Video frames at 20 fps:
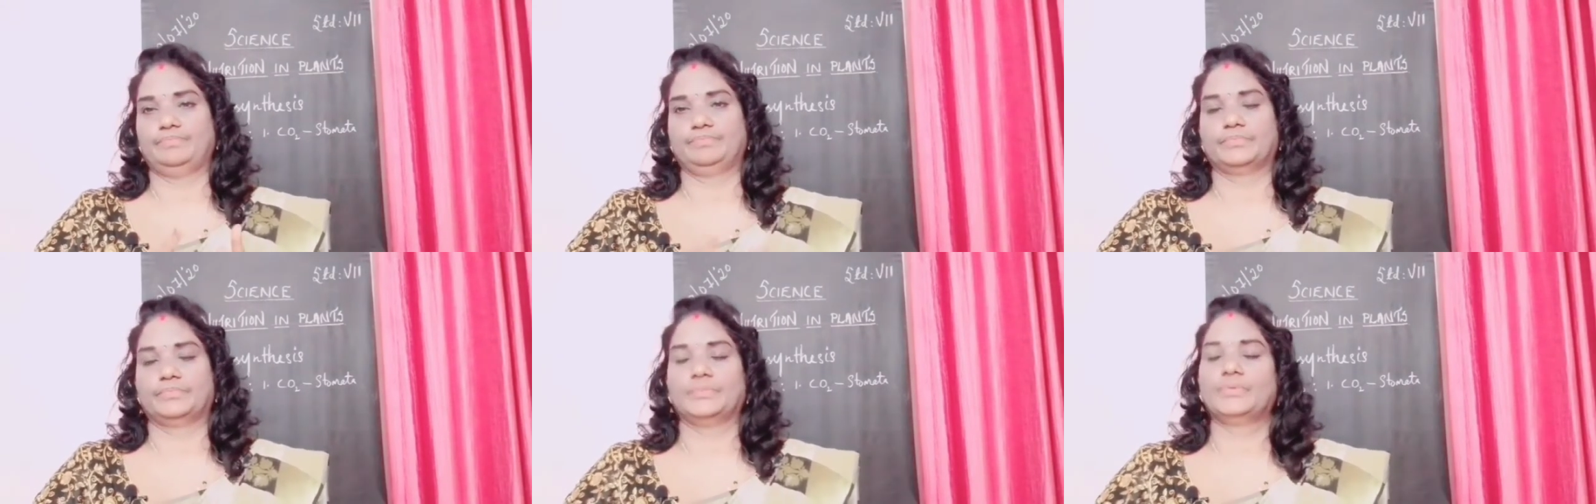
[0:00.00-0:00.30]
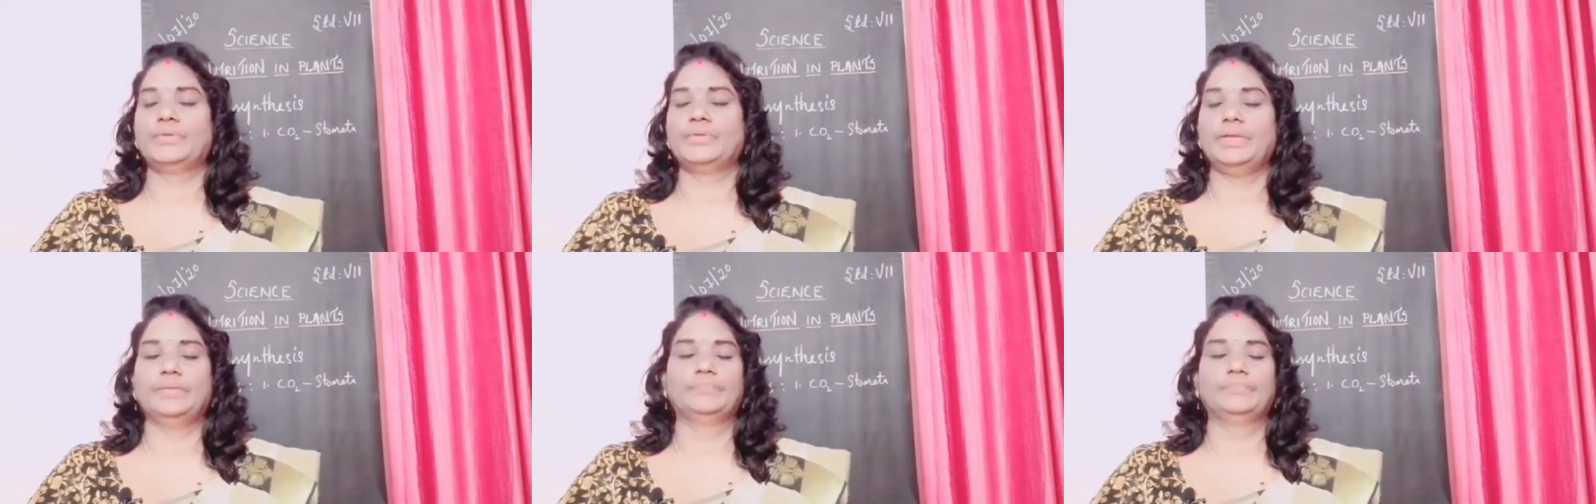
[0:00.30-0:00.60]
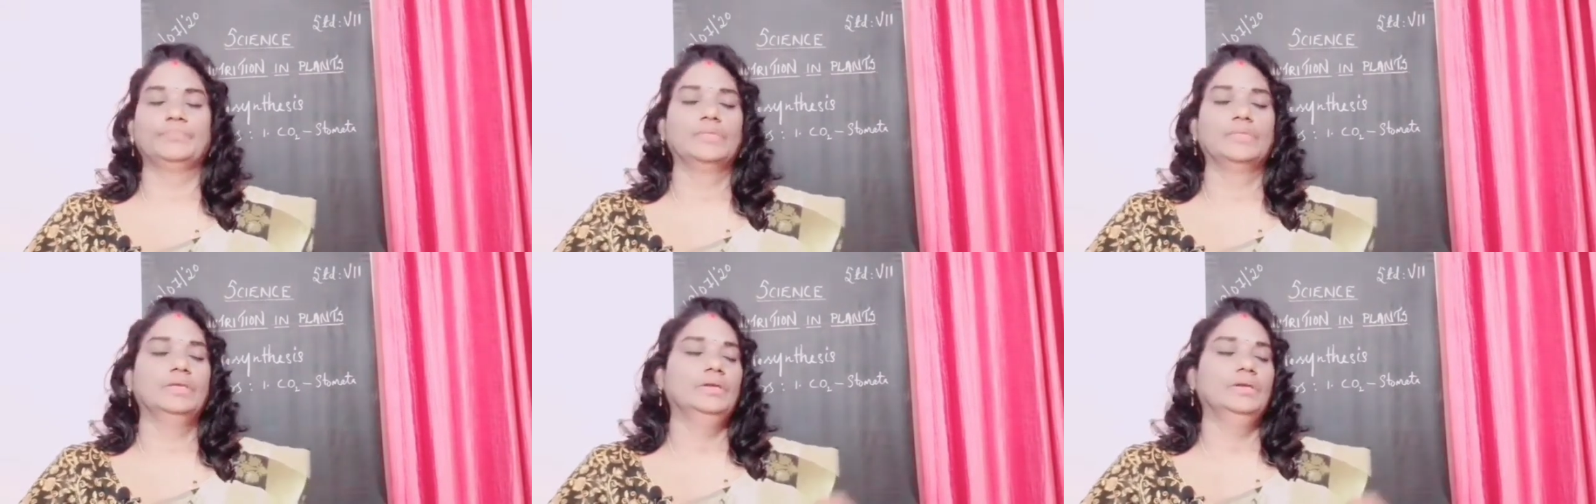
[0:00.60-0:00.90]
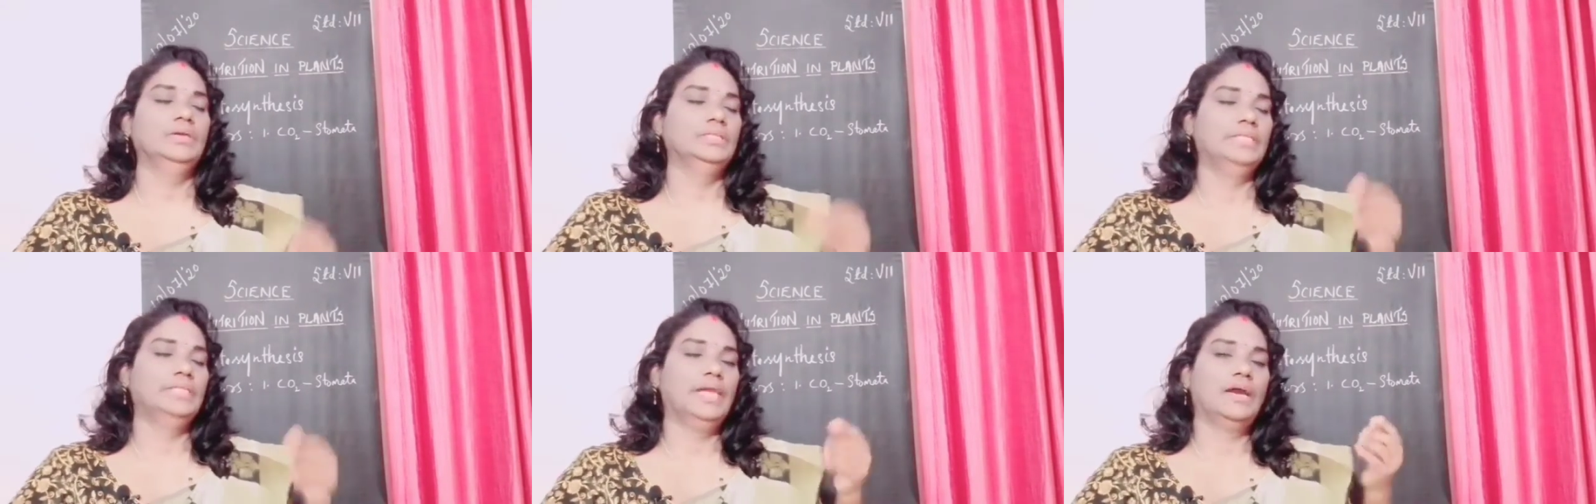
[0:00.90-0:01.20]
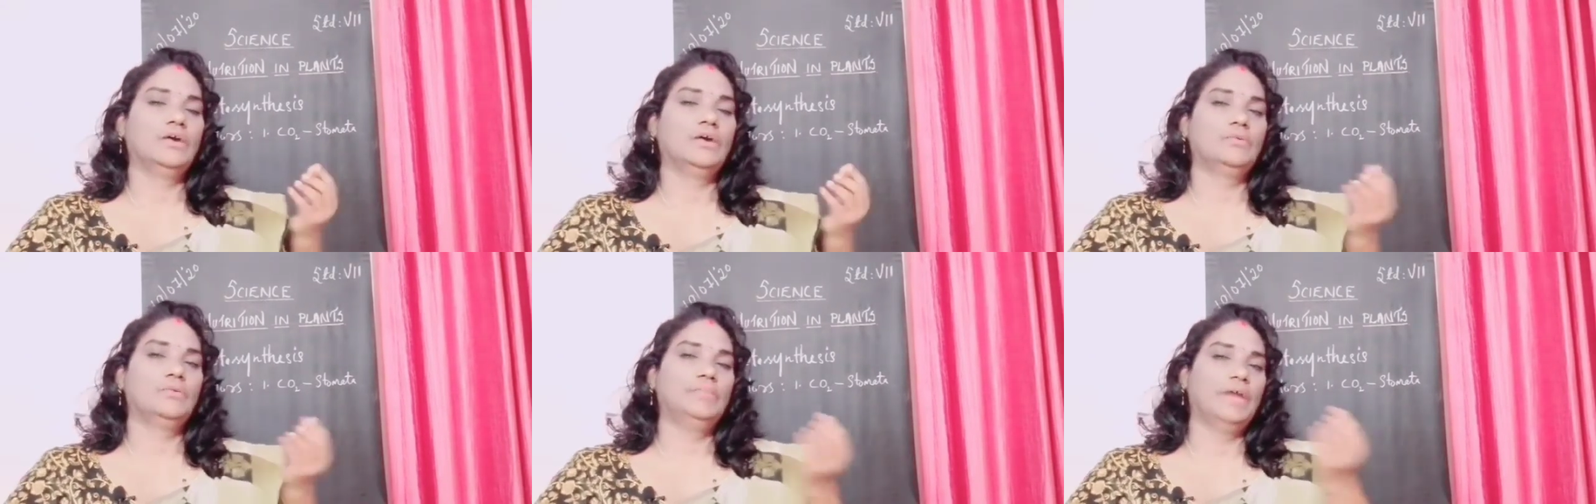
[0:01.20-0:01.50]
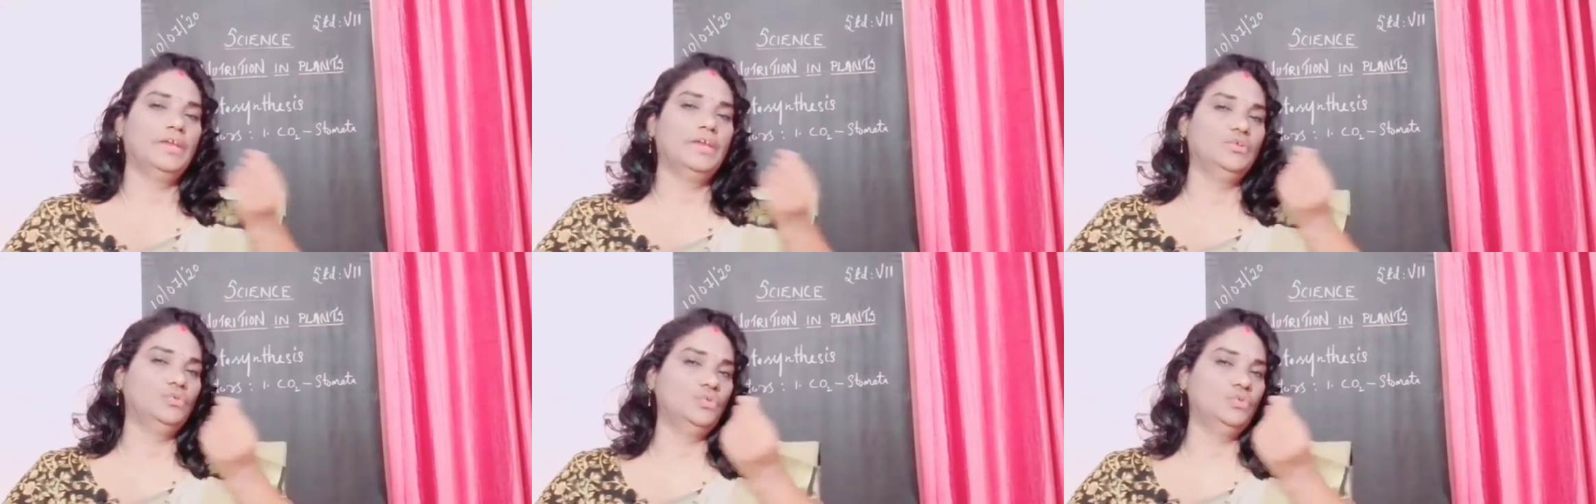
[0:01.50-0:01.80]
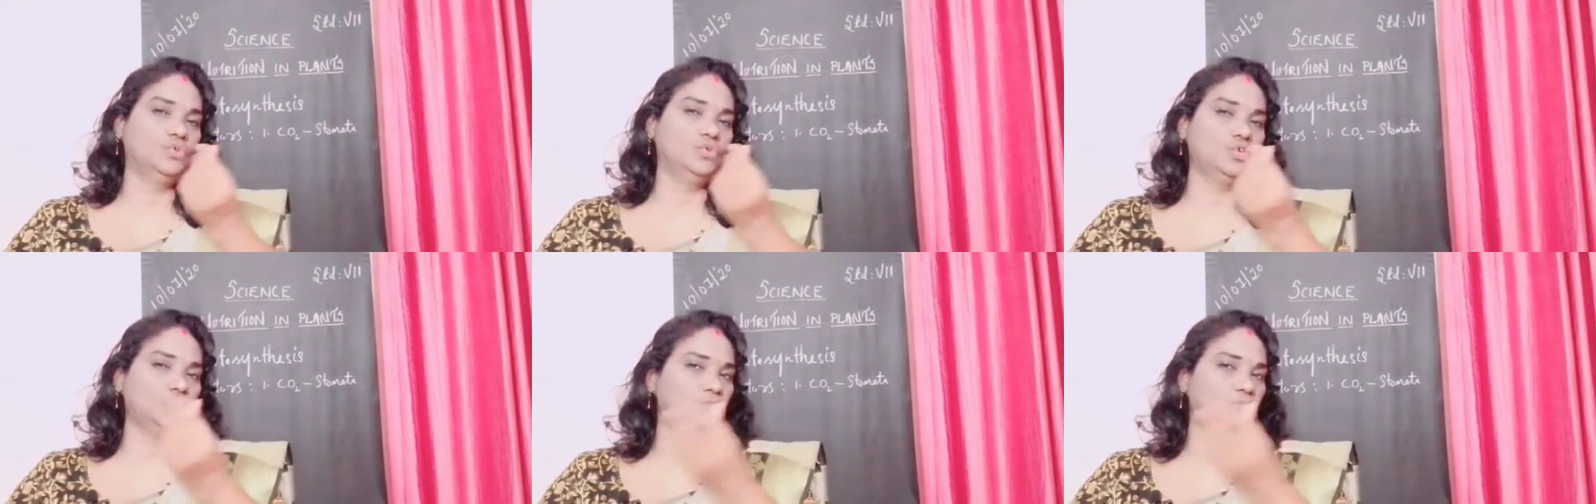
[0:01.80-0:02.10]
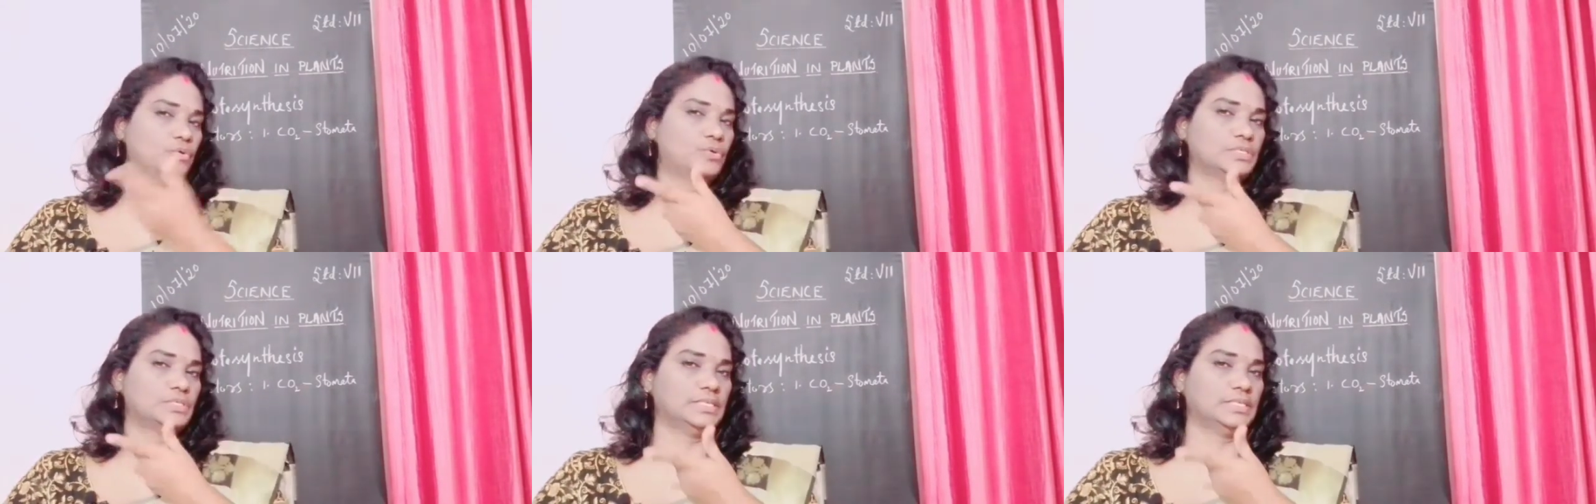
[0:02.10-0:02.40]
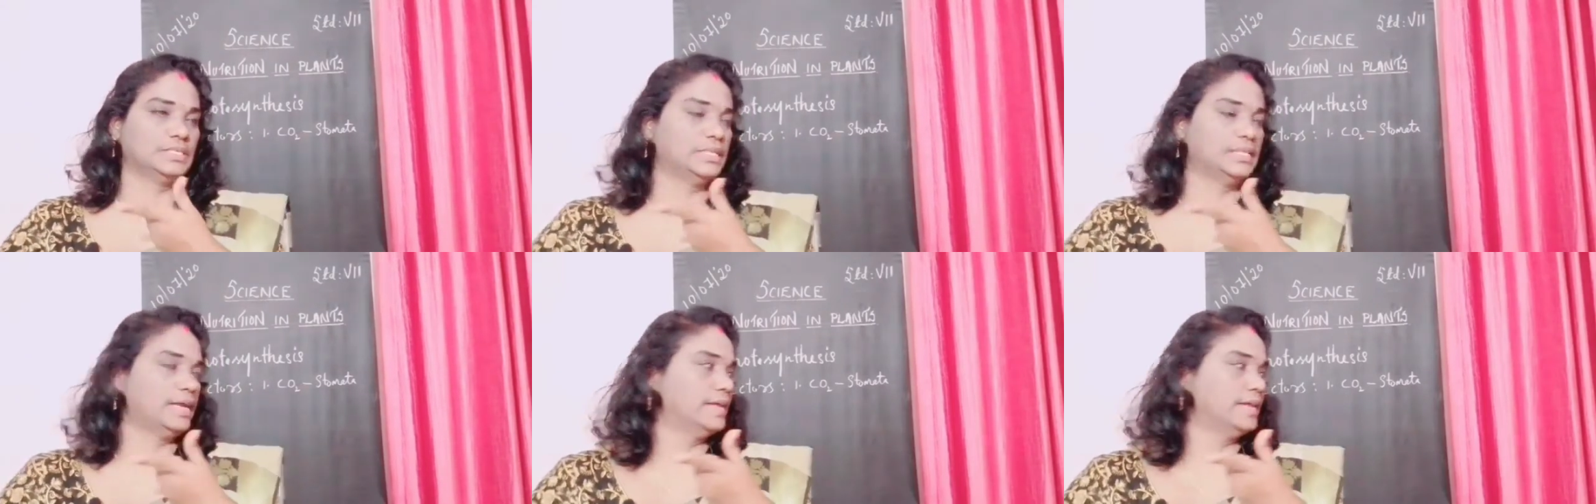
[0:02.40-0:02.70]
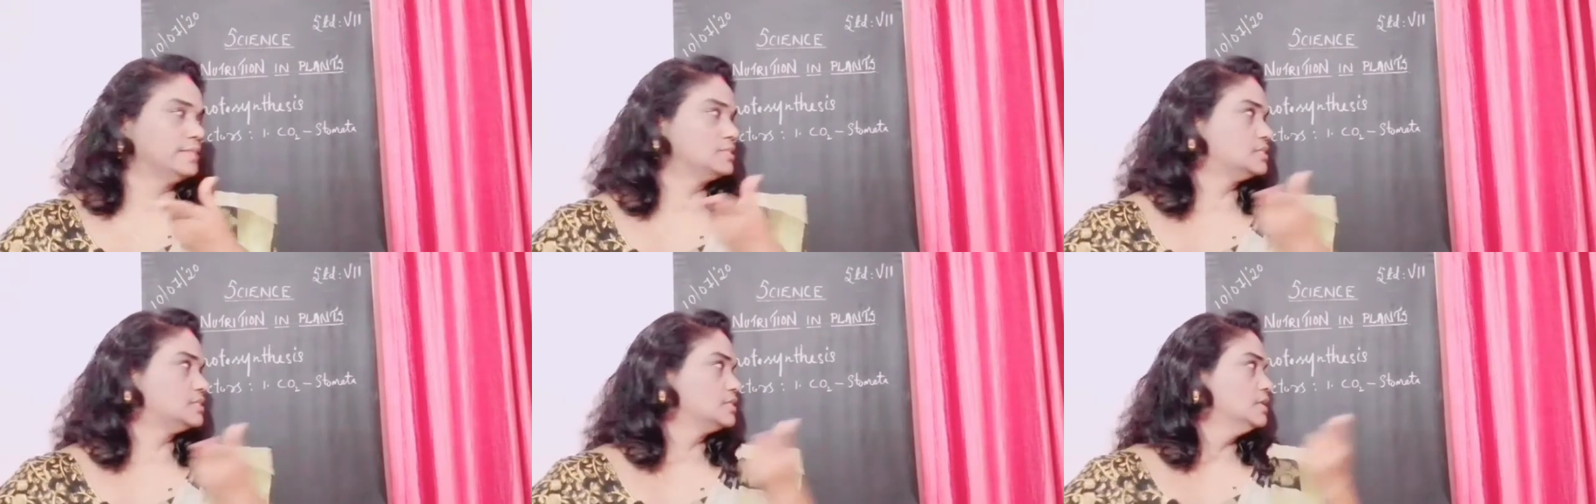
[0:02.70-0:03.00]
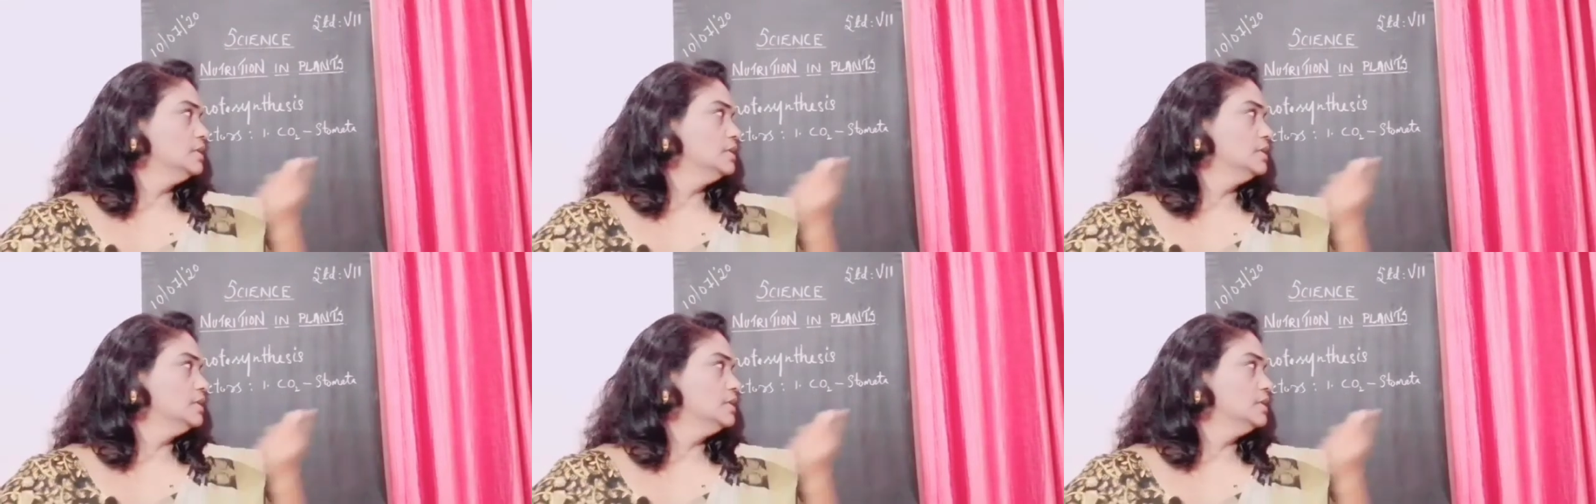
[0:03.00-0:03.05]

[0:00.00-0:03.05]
Okay, they have minute pores in that,